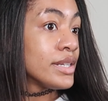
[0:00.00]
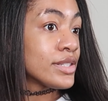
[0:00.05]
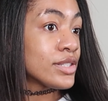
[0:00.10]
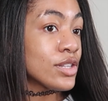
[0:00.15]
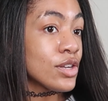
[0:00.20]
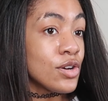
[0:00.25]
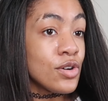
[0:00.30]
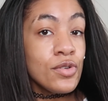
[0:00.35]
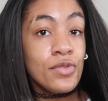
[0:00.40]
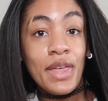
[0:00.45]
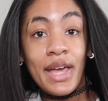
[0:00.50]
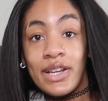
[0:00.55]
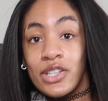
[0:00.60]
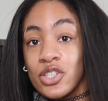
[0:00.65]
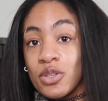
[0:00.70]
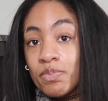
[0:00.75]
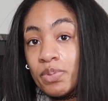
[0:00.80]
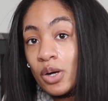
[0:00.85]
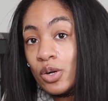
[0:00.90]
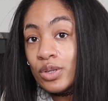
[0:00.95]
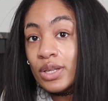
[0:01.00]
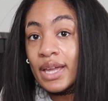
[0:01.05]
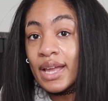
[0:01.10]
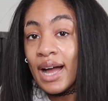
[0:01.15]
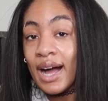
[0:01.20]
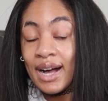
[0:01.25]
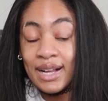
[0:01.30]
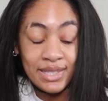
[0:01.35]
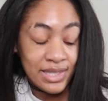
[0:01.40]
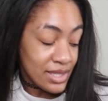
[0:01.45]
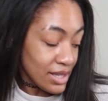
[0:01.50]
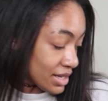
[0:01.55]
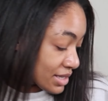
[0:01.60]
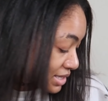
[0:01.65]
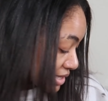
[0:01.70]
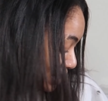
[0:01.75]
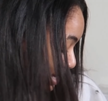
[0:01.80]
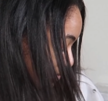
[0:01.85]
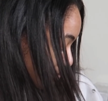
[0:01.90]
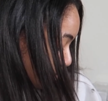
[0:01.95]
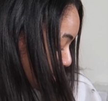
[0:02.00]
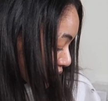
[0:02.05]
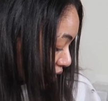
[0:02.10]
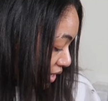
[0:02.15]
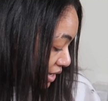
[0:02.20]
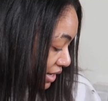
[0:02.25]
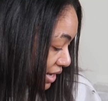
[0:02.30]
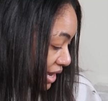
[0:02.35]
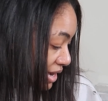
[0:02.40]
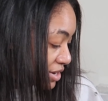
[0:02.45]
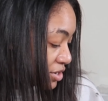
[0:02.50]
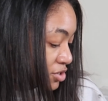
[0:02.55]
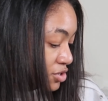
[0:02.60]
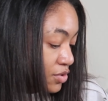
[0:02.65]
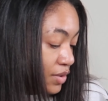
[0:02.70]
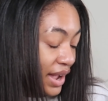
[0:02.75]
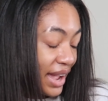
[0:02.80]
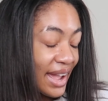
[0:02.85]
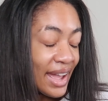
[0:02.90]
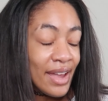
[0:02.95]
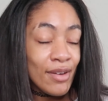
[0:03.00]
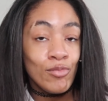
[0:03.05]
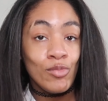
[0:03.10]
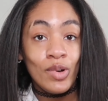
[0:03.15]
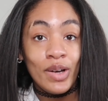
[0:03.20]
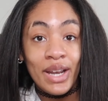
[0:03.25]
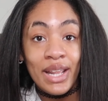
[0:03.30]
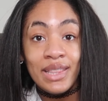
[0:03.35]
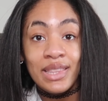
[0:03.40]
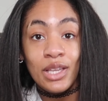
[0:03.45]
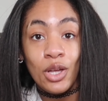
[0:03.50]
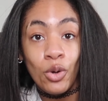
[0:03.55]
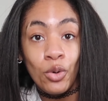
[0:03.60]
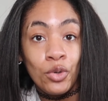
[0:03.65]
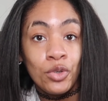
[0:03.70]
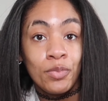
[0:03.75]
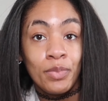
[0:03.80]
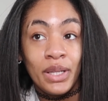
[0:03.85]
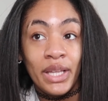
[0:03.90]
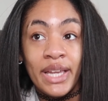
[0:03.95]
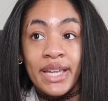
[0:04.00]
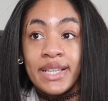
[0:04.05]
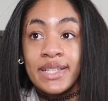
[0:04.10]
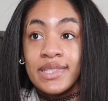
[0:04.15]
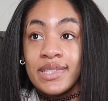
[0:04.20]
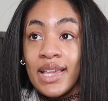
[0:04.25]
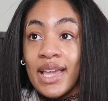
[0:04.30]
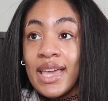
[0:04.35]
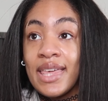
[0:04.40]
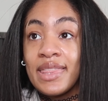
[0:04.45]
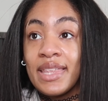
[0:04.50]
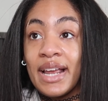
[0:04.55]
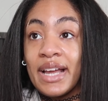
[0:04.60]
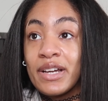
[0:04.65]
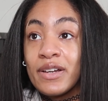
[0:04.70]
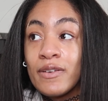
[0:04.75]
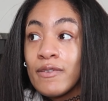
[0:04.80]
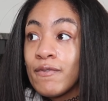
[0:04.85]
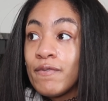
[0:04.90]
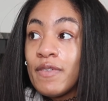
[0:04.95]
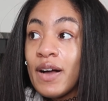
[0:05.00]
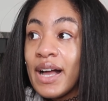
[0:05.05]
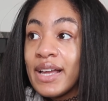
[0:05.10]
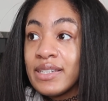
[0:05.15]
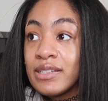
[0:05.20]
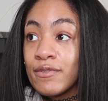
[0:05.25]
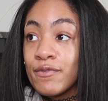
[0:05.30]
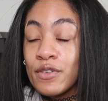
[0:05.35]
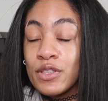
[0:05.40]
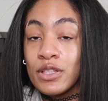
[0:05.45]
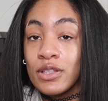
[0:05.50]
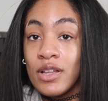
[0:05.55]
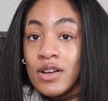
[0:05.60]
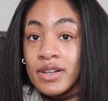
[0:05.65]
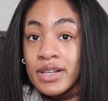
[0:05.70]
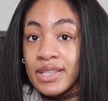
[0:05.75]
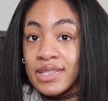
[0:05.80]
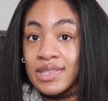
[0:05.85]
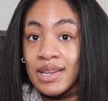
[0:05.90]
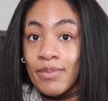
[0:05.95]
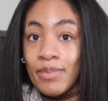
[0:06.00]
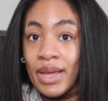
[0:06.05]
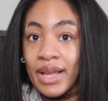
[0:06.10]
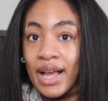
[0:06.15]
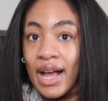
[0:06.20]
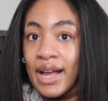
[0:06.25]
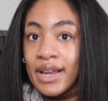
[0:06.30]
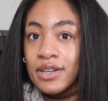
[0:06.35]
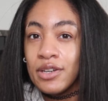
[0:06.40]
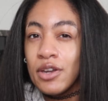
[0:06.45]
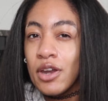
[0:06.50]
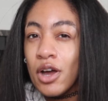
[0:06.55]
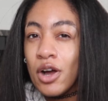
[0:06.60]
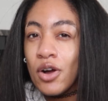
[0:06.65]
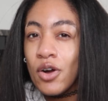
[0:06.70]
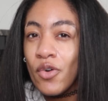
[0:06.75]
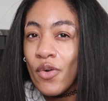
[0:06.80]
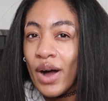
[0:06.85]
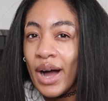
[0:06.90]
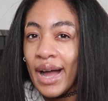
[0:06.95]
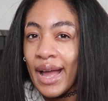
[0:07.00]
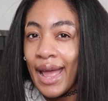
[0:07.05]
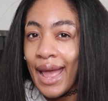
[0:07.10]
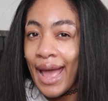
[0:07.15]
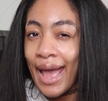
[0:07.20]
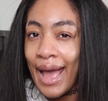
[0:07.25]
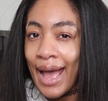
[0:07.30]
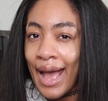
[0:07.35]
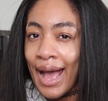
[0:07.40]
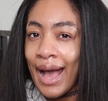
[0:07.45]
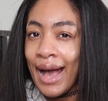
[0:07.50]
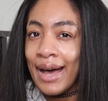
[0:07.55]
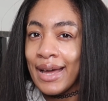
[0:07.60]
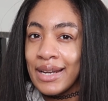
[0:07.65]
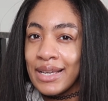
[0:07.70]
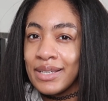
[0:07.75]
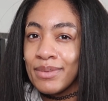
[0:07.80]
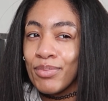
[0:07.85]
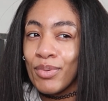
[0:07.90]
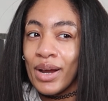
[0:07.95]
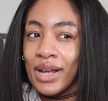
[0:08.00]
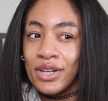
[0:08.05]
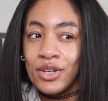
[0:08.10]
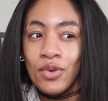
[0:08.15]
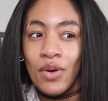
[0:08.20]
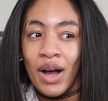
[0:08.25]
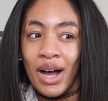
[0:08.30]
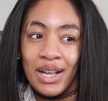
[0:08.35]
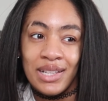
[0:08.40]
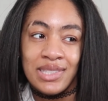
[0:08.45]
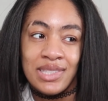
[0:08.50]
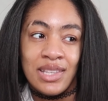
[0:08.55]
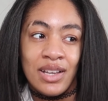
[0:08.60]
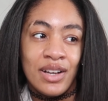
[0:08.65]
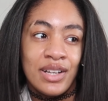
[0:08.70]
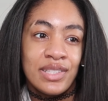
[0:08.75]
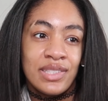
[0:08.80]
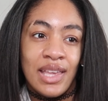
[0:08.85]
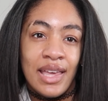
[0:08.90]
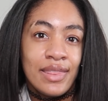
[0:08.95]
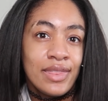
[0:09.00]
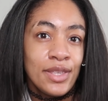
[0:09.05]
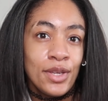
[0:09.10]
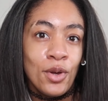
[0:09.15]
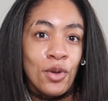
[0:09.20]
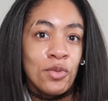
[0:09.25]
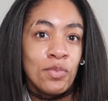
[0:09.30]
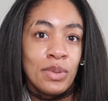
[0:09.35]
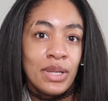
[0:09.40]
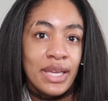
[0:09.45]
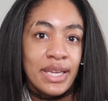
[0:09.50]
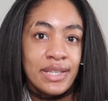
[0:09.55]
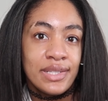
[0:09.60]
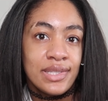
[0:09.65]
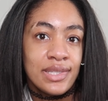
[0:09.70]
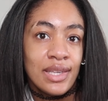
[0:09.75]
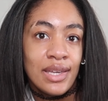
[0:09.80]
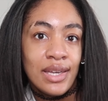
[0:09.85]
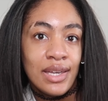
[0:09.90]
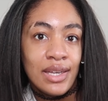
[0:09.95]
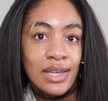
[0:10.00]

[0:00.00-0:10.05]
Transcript: So that Chipotle hot sauce that I bought, I knew I had one at the old place and then I couldn't find it for the longest. And I'm like, I know I had a brand new hot sauce at the old place.